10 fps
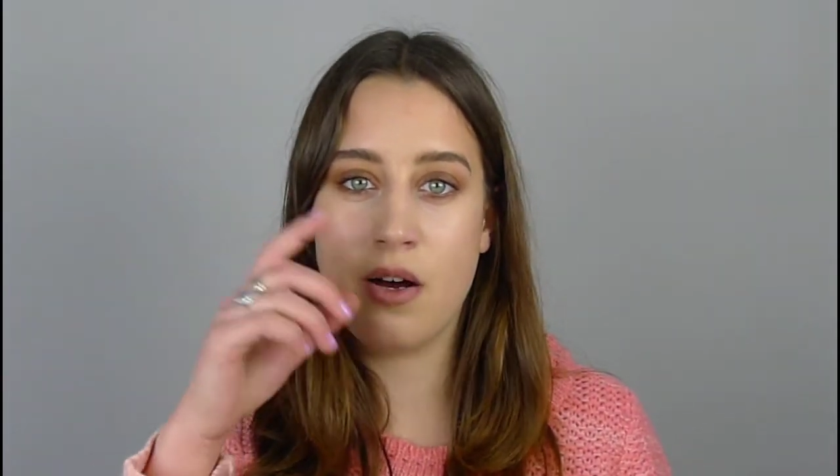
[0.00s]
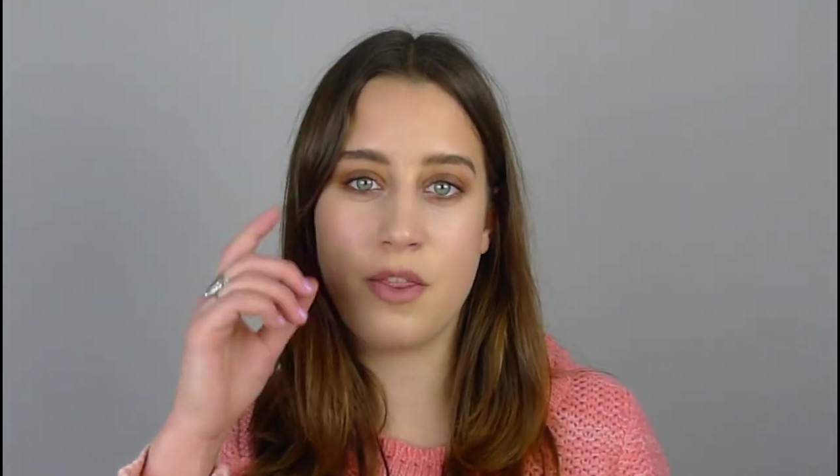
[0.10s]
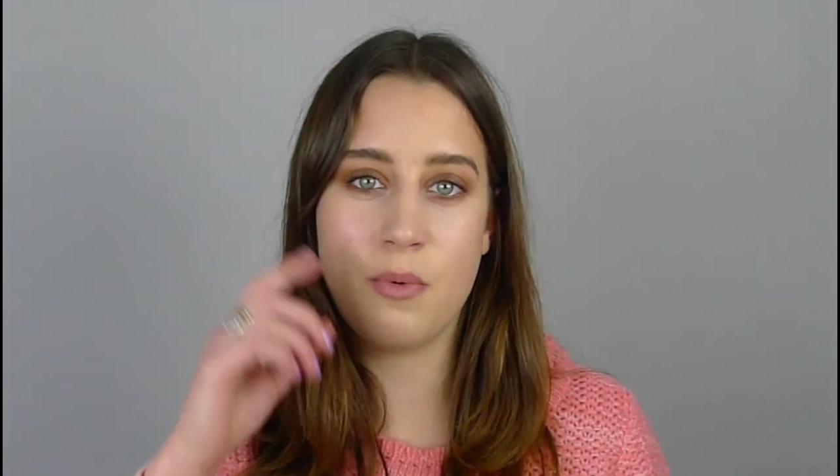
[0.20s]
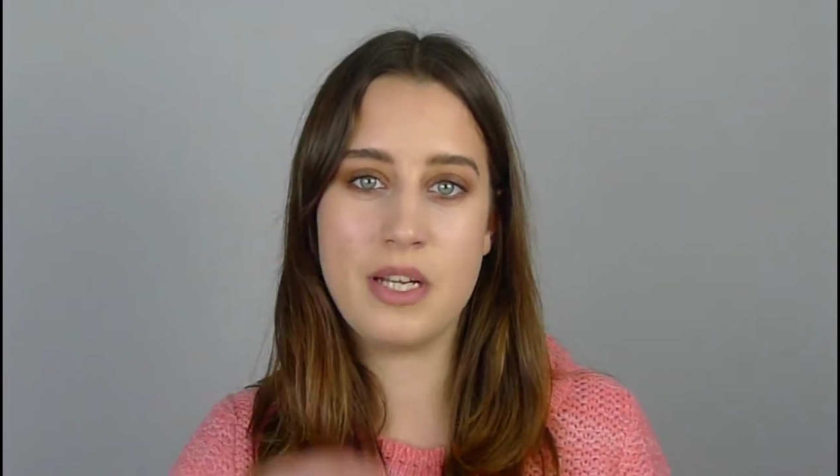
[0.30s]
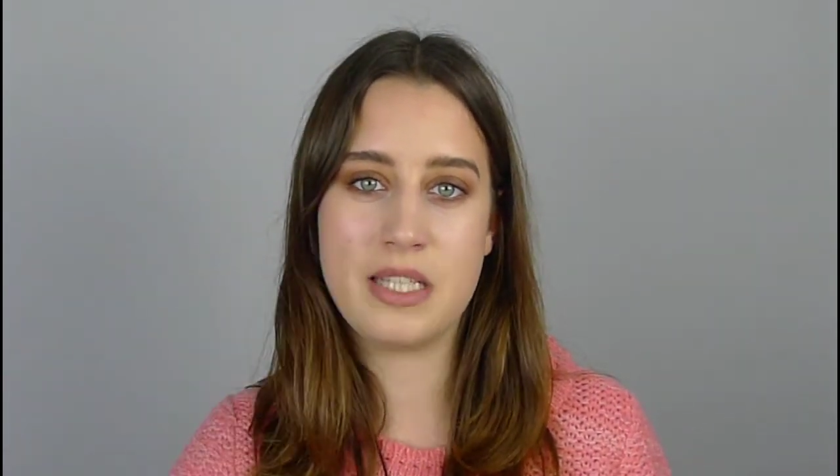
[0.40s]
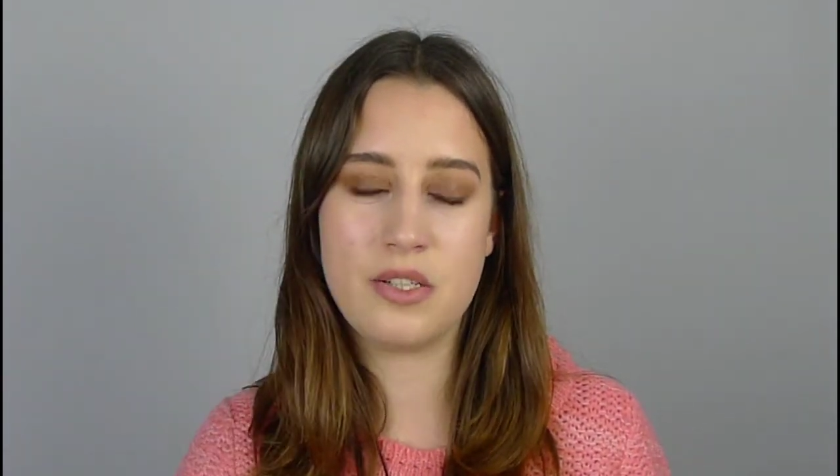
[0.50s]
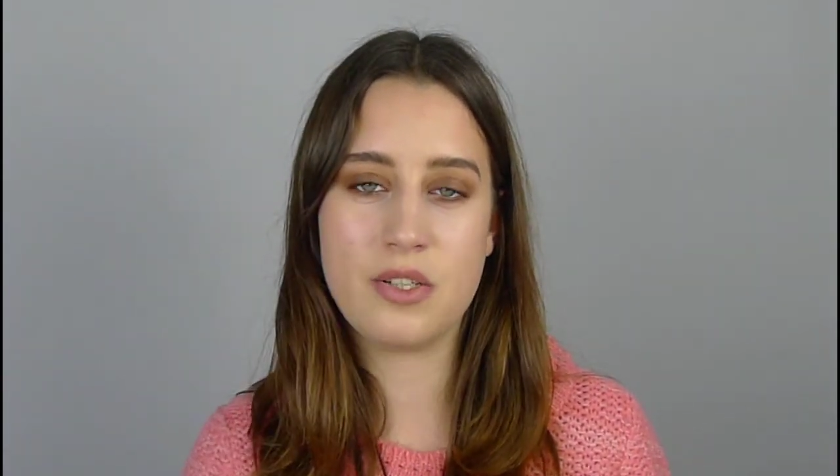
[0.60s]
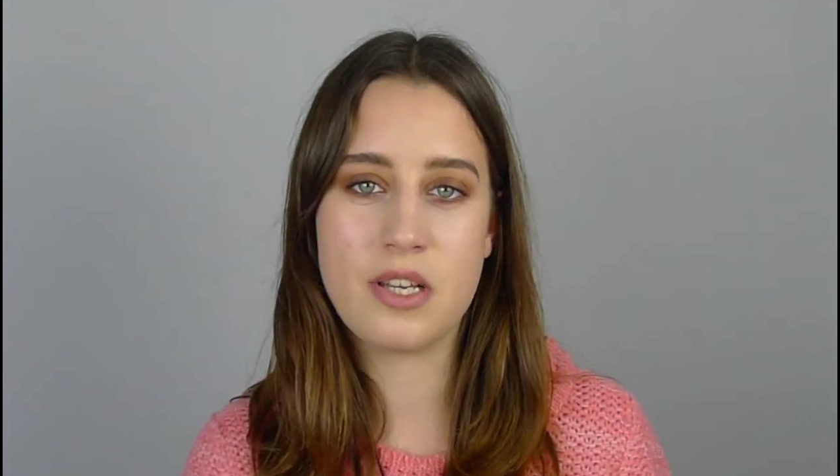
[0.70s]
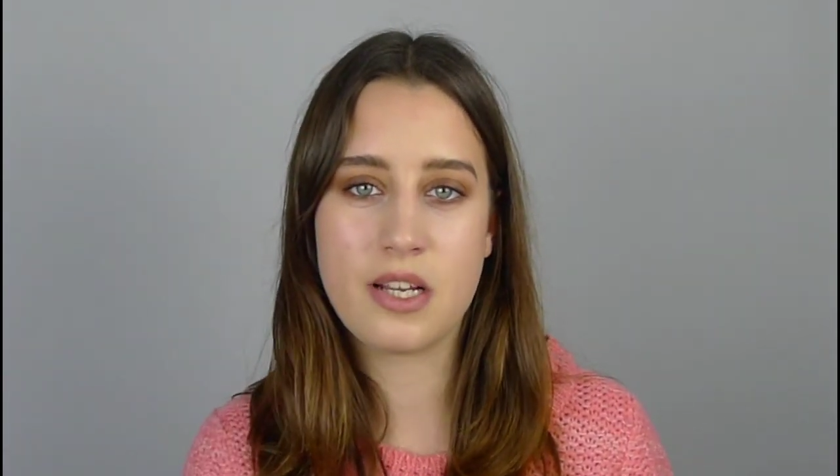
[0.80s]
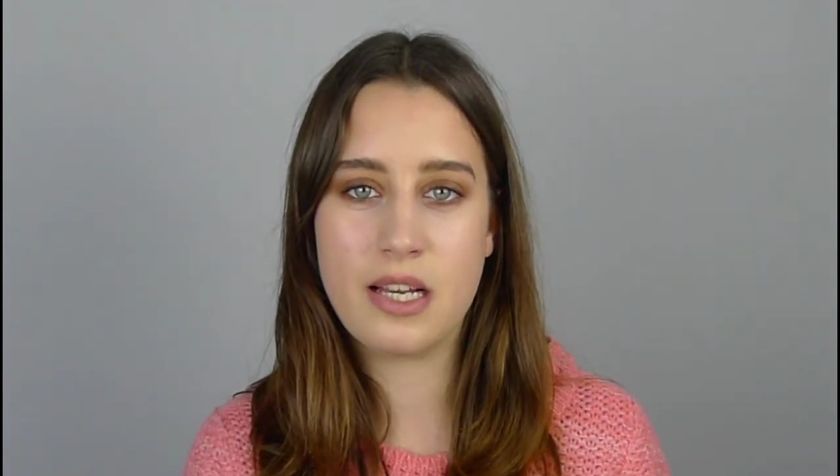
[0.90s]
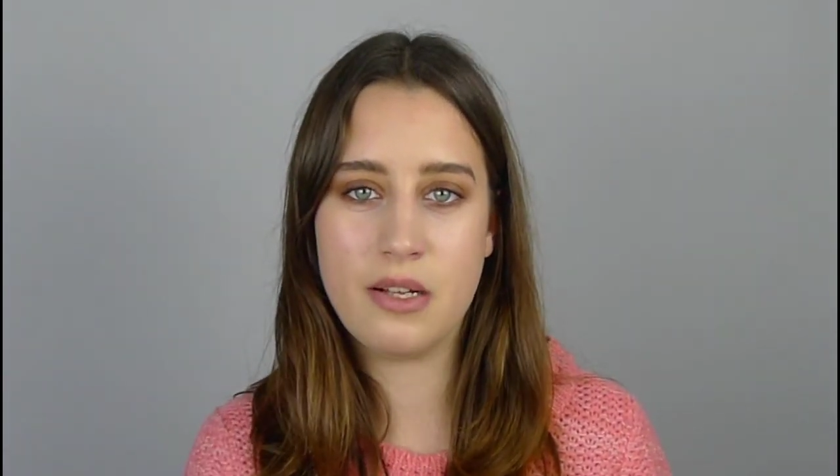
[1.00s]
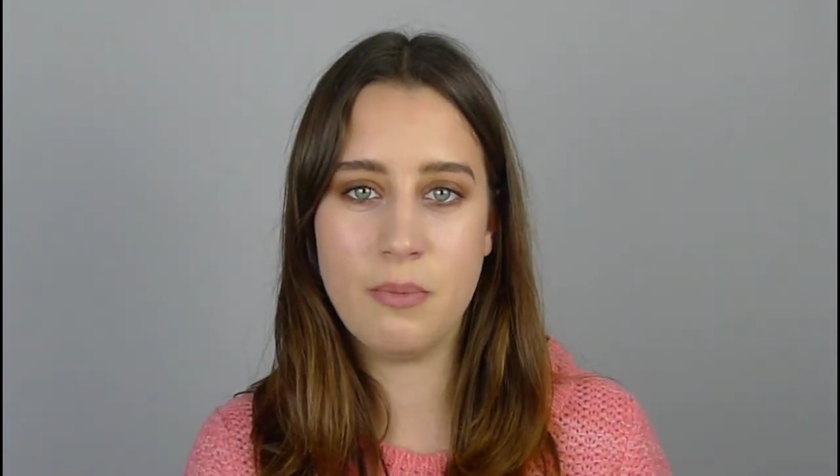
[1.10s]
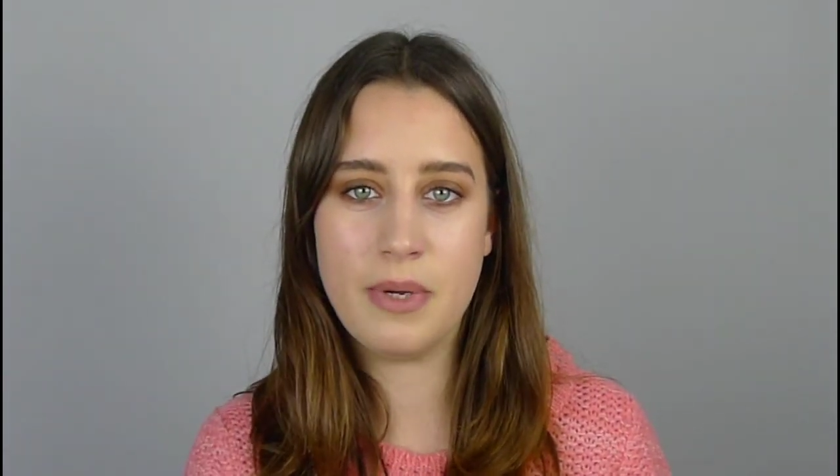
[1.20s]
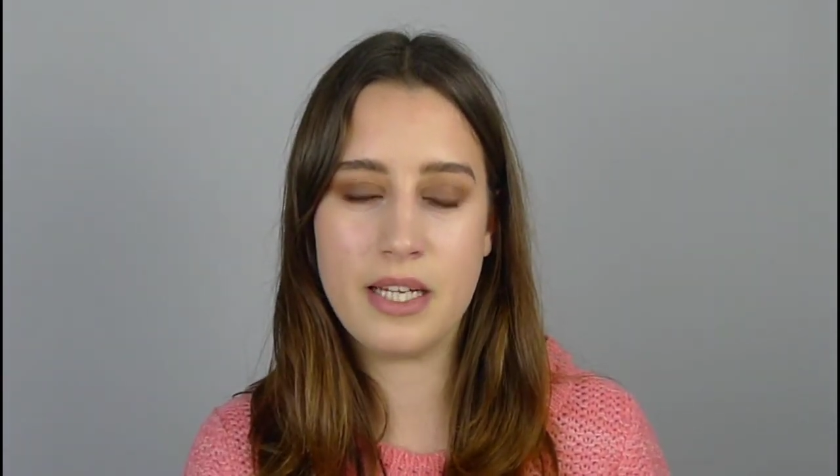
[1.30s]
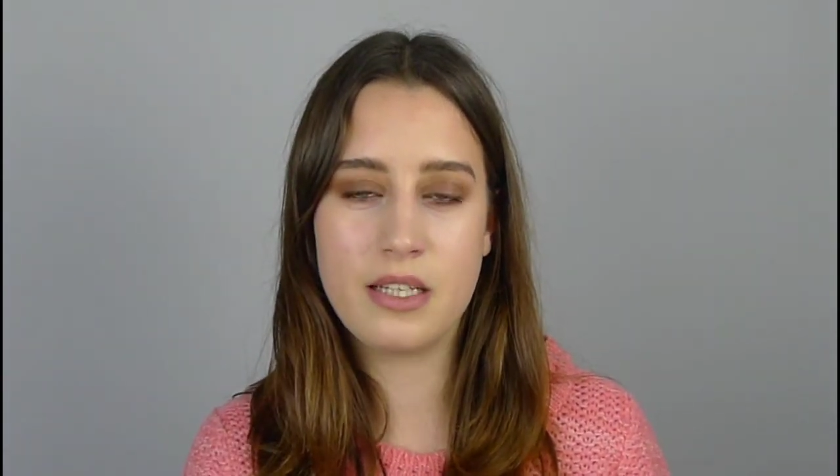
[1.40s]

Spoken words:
otherwise it just look a little bit